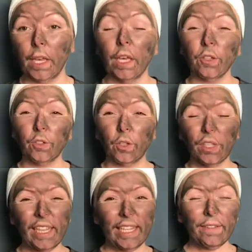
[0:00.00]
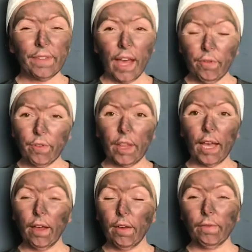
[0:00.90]
So you leave that
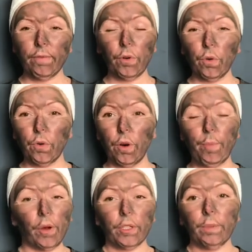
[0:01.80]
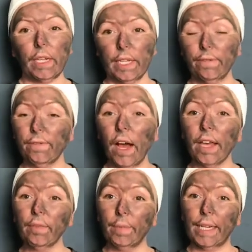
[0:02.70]
for approximately
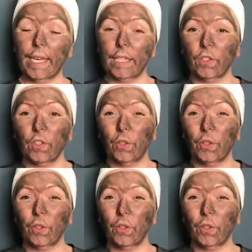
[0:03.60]
5 minutes.